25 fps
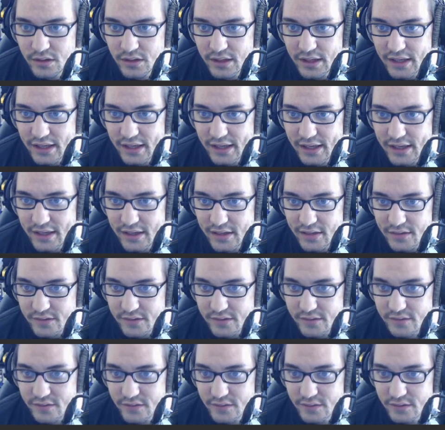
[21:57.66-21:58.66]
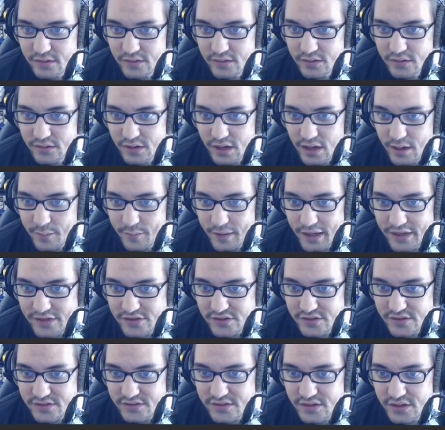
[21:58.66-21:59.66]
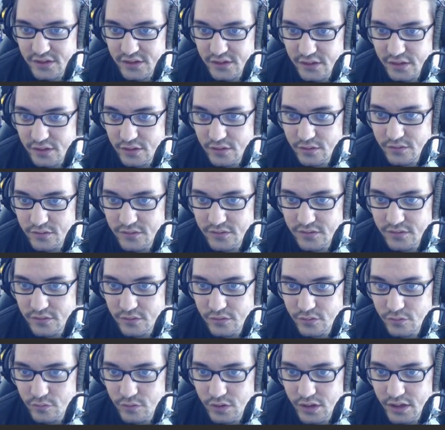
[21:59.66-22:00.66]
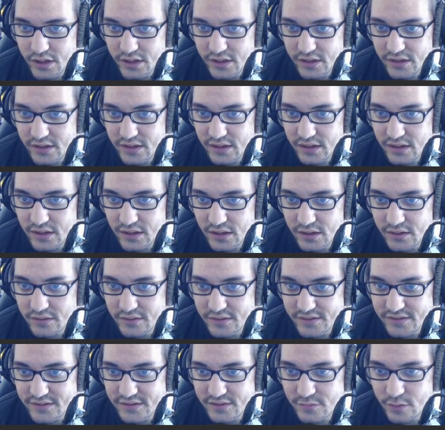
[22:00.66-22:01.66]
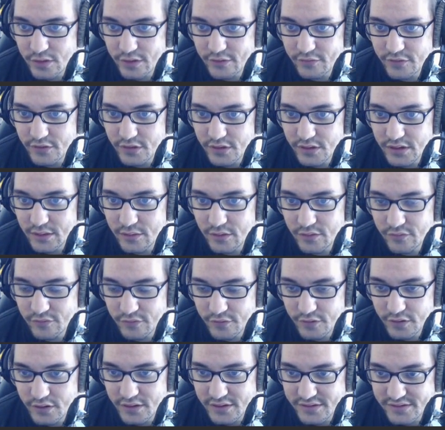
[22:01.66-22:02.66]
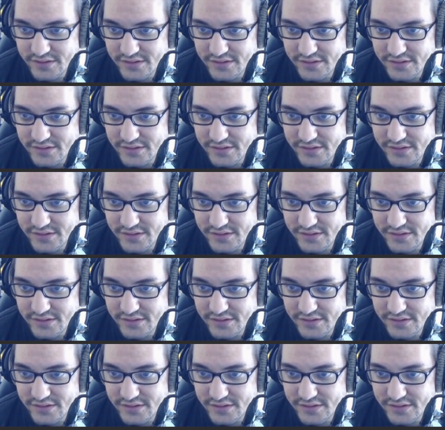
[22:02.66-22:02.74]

And I'm actually just going to go to run here. This is run for a